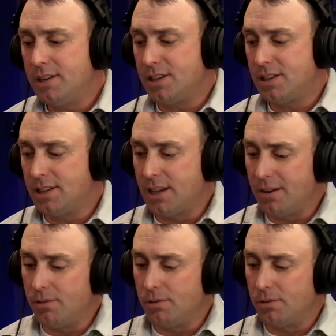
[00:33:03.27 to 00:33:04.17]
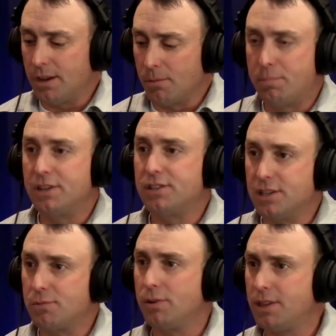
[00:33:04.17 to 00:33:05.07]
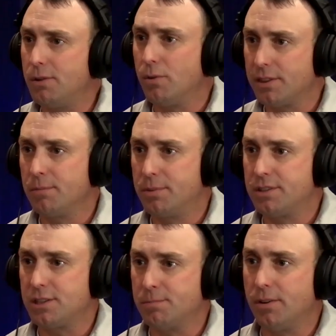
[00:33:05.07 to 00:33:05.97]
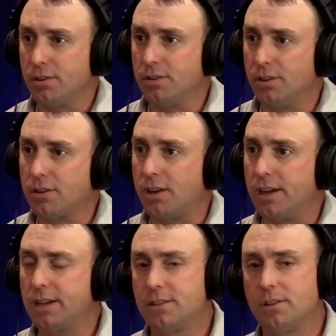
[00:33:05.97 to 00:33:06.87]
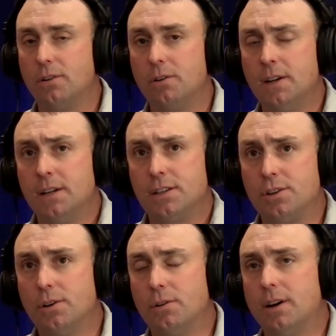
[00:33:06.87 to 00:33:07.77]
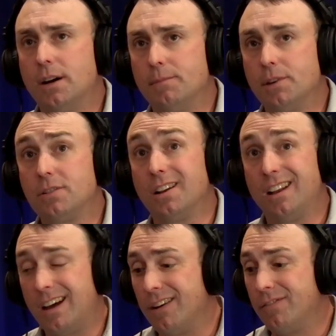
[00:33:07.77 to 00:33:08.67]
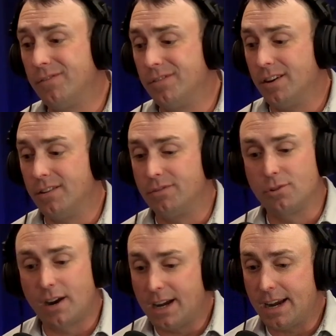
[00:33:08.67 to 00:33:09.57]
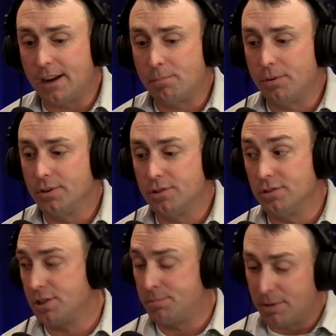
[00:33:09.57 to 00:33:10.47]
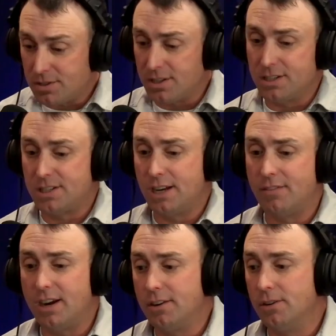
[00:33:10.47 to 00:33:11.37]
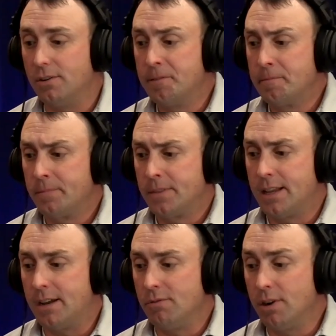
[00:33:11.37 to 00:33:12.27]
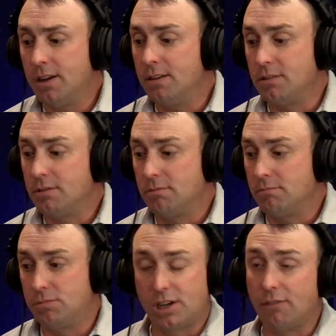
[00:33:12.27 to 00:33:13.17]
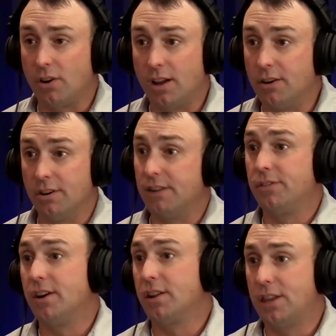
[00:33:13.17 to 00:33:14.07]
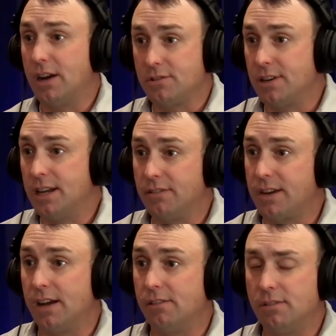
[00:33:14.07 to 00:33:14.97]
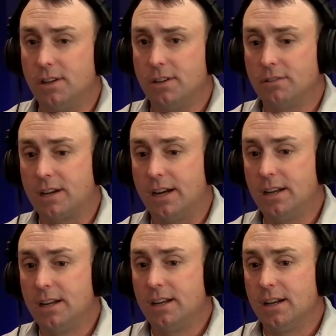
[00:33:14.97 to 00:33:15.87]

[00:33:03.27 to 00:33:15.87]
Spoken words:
is it that what they want their business model to look like. Sure. So there's a lot of great cattle producers, especially in the state of Idaho, that run several hundred, if not 1,000 head of cattle. Okay.